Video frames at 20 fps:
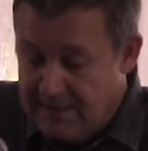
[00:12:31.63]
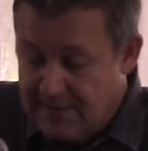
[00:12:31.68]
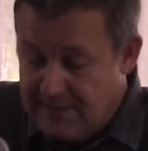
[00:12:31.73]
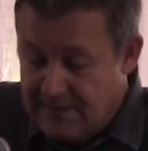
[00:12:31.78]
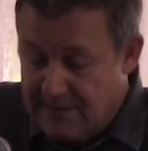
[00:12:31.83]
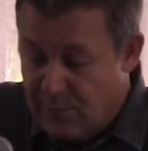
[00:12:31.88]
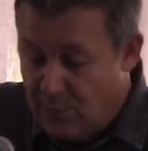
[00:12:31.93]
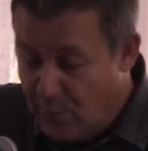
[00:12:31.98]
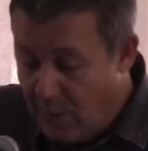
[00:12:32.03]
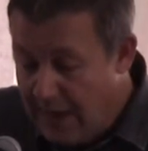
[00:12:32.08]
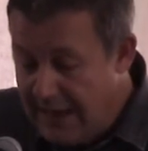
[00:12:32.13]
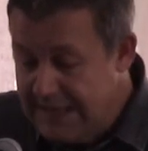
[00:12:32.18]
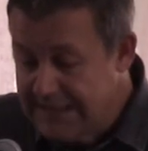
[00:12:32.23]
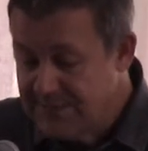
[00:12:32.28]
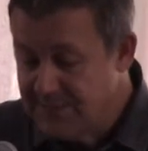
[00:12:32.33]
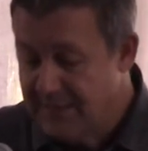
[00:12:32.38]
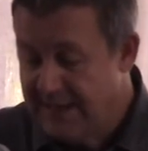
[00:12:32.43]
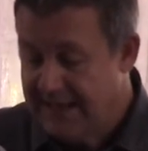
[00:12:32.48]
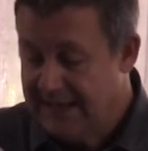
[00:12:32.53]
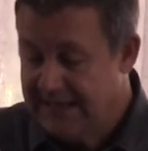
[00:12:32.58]
So the wise
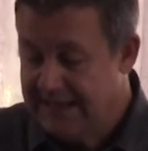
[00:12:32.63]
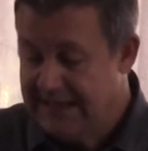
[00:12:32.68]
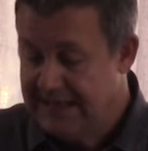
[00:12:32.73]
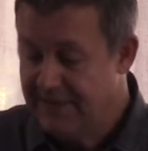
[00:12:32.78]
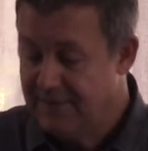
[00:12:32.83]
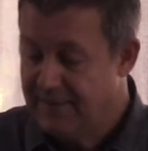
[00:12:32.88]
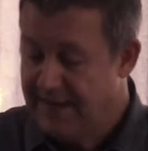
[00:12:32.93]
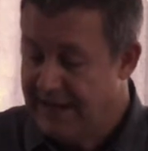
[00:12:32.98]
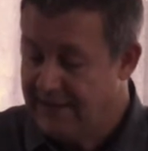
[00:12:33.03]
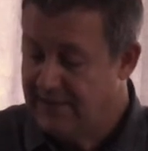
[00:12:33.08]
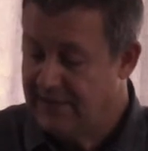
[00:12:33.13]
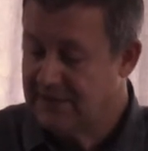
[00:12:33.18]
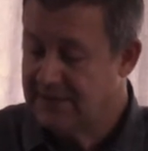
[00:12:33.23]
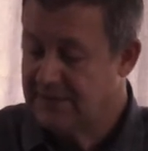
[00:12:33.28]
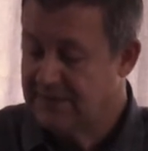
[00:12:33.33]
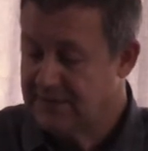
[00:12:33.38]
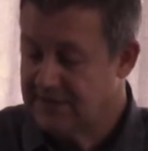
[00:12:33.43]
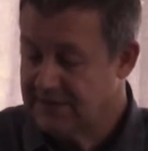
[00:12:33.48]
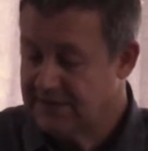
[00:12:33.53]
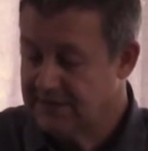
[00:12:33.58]
men leave
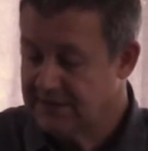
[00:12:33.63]
Herod's